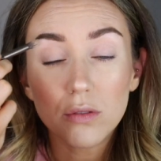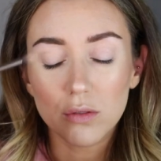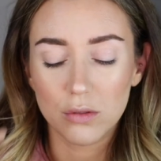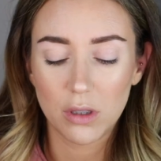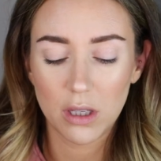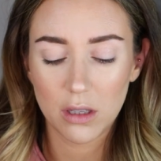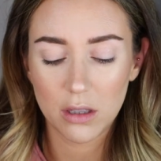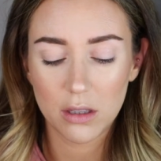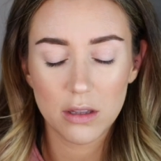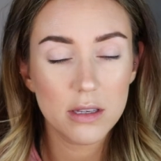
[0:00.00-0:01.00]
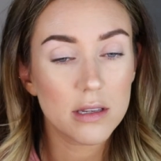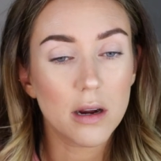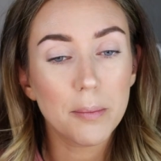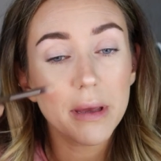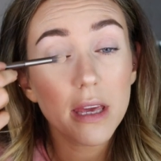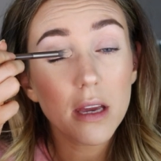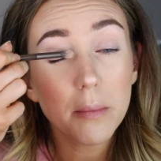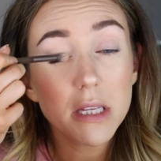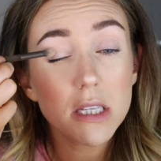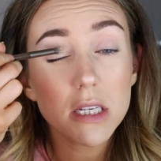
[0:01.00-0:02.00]
Ooh, these are
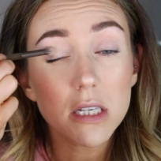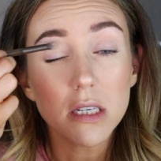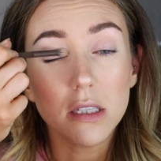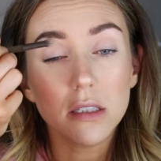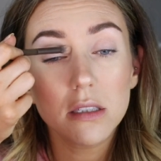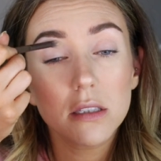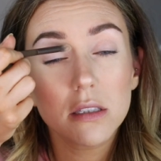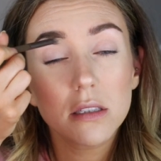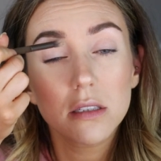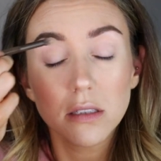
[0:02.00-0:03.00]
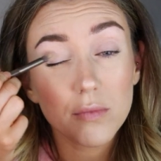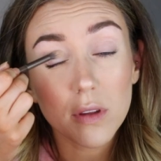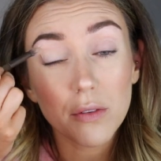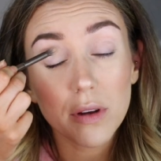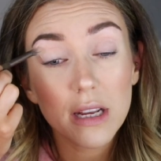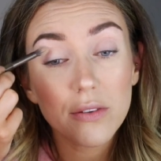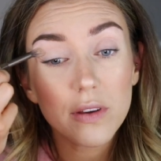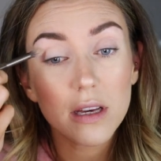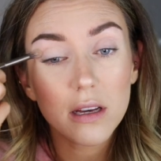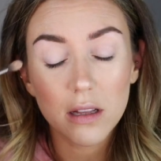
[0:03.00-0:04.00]
pigmented. I really
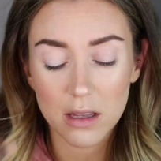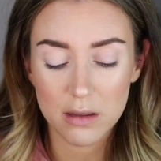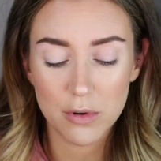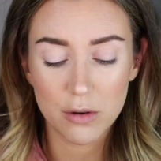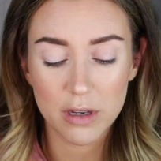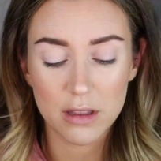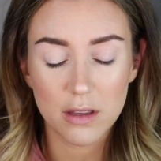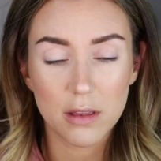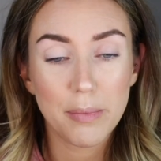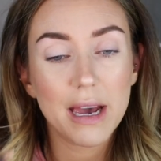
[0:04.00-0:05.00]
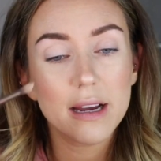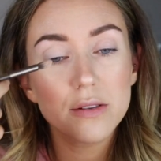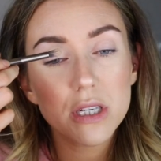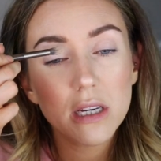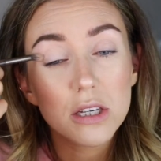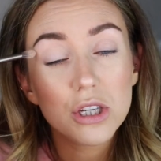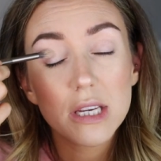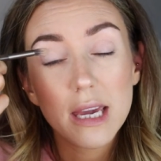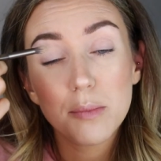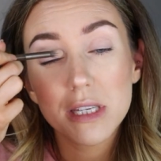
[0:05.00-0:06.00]
feel at the moment that the powder, the
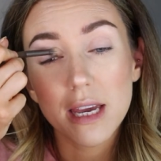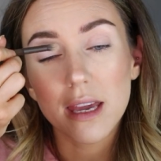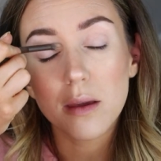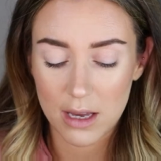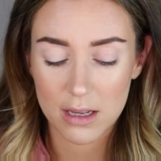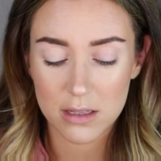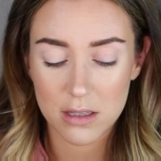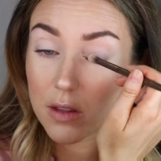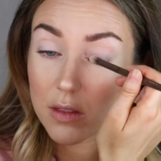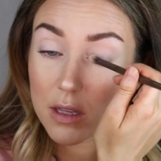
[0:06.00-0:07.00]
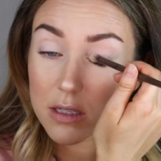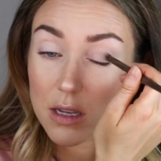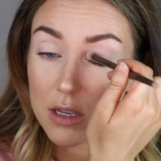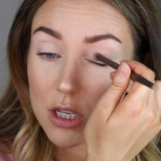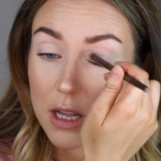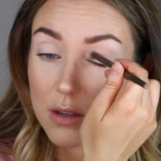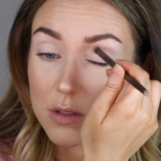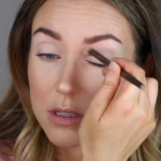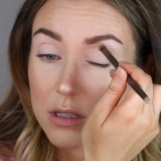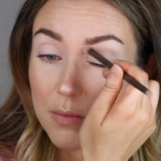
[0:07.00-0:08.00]
shape tape, and these
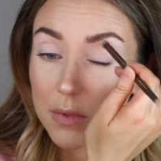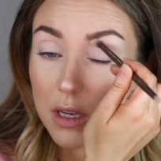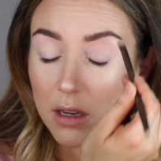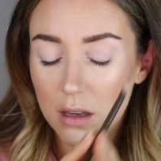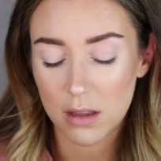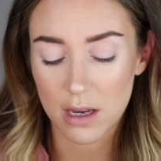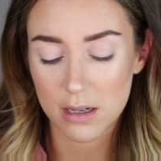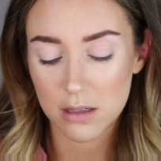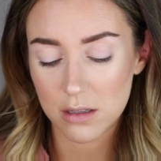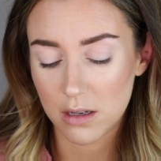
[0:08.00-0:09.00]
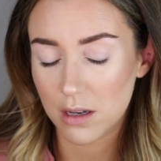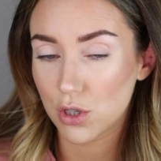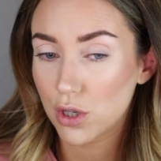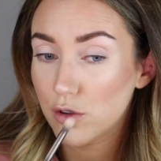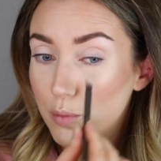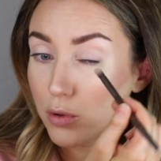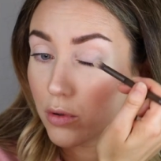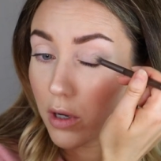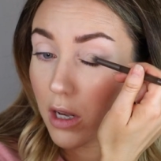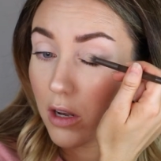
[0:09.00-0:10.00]
eyeshadows are something that I should have
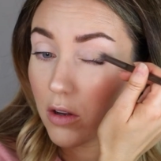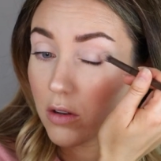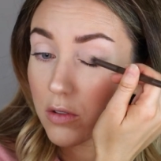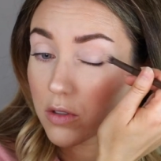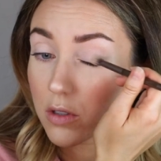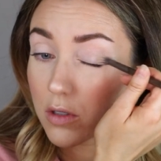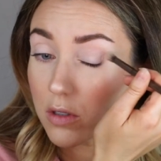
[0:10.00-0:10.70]
bought a lot